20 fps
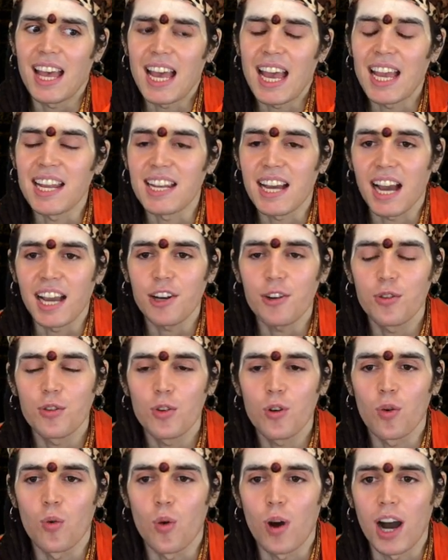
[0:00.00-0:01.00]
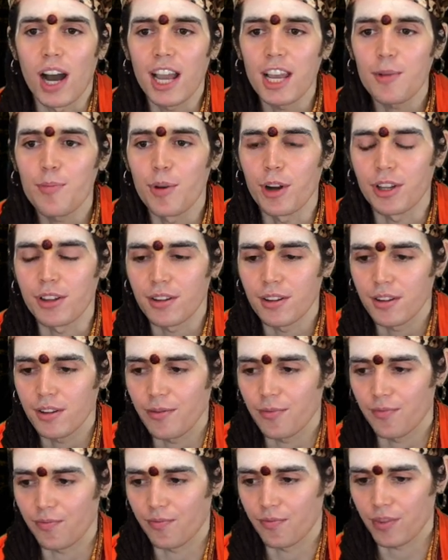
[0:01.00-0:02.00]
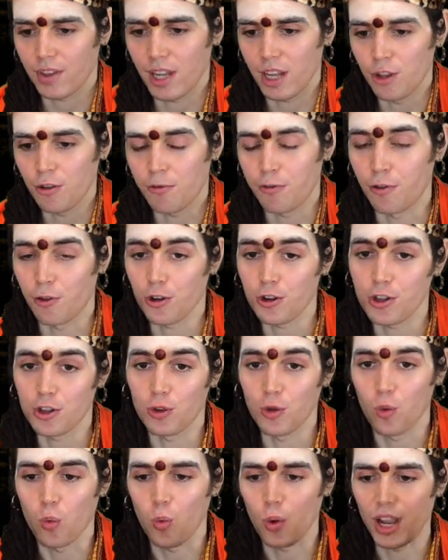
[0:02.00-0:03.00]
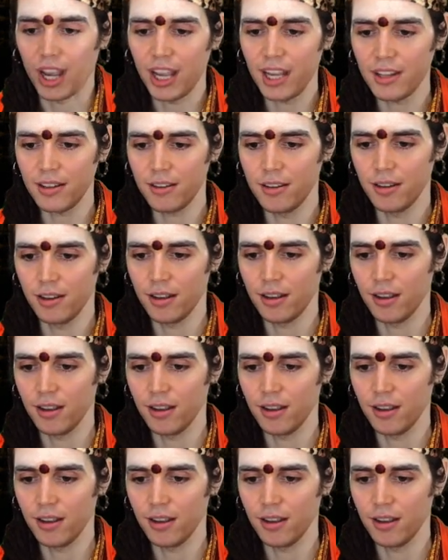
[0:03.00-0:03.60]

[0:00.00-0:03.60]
And I don't know why, but first the weight